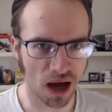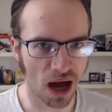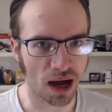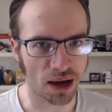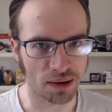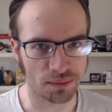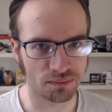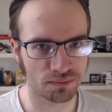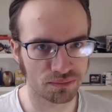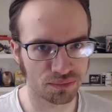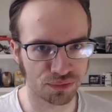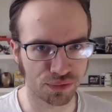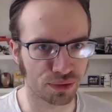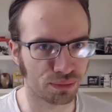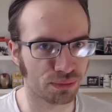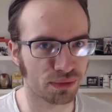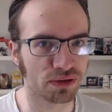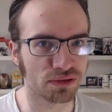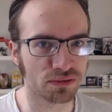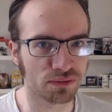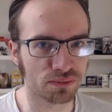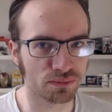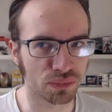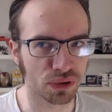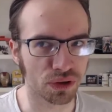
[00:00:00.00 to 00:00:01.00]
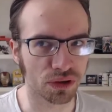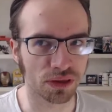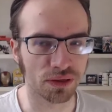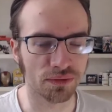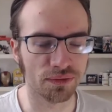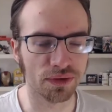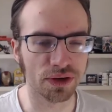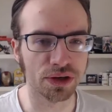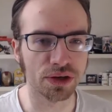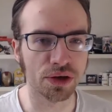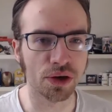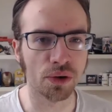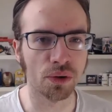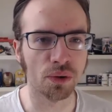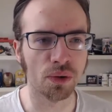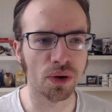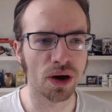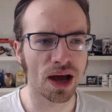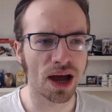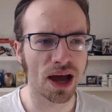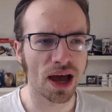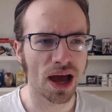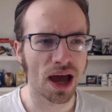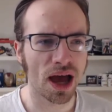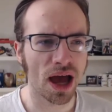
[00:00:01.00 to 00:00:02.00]
I pretty much put in the video.
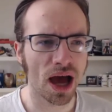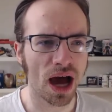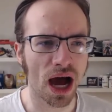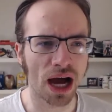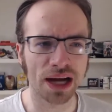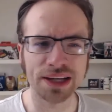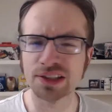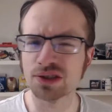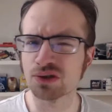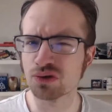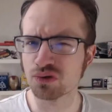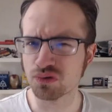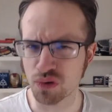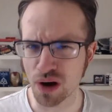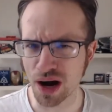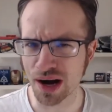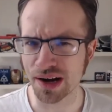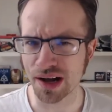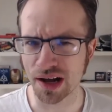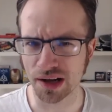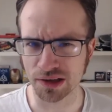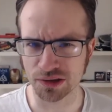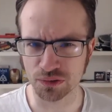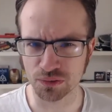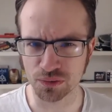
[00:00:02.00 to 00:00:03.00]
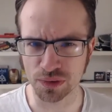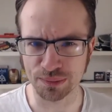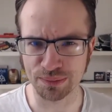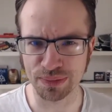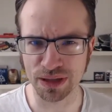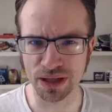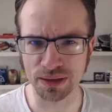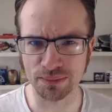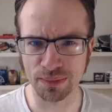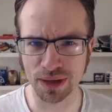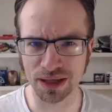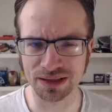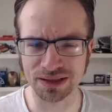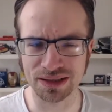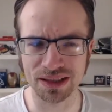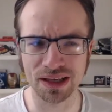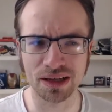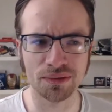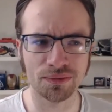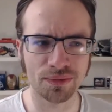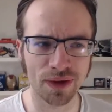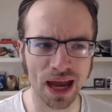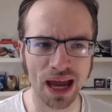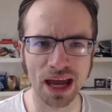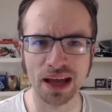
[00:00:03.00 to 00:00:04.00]
I try not to repeat
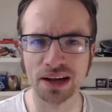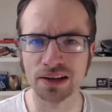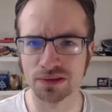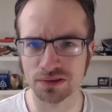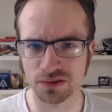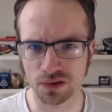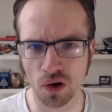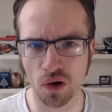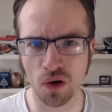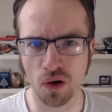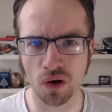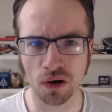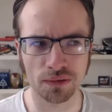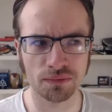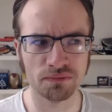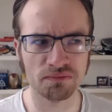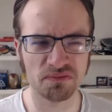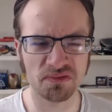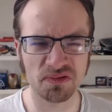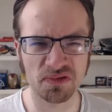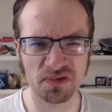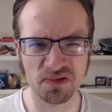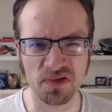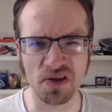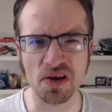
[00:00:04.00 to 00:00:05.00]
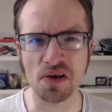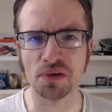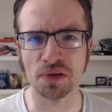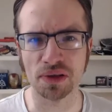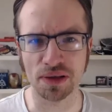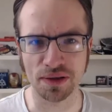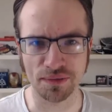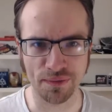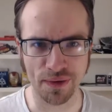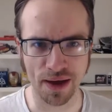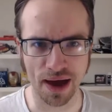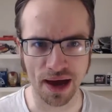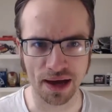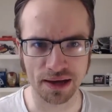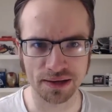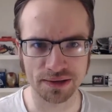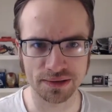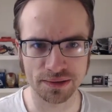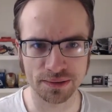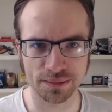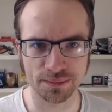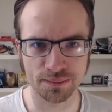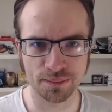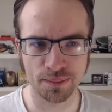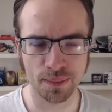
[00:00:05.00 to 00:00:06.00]
myself and talk fairly
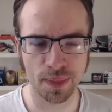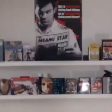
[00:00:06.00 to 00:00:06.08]
fast.